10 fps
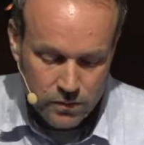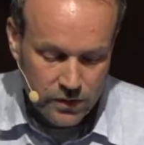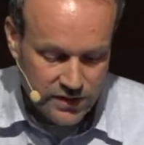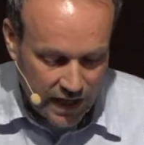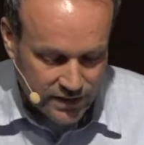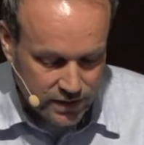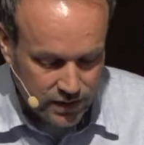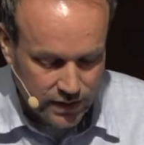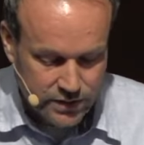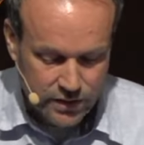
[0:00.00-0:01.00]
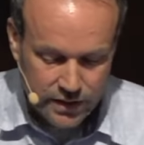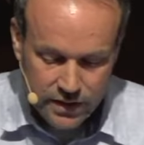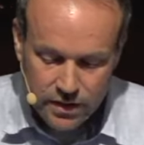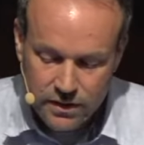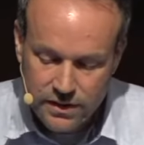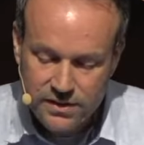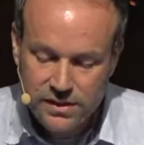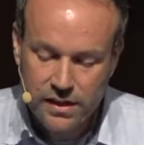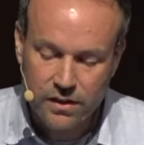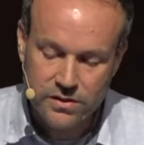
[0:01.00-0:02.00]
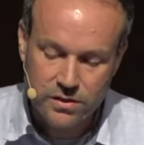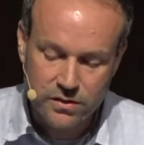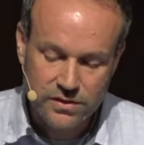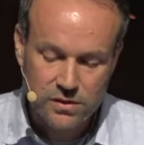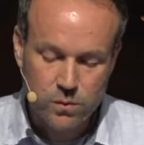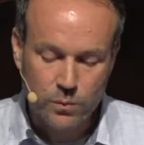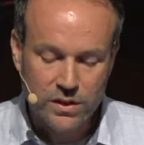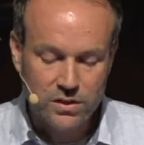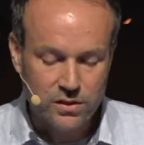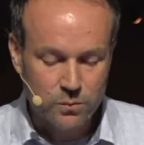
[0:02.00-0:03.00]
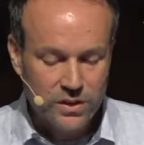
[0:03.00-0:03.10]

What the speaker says: The tax collector, and here in this character, this is what we learn.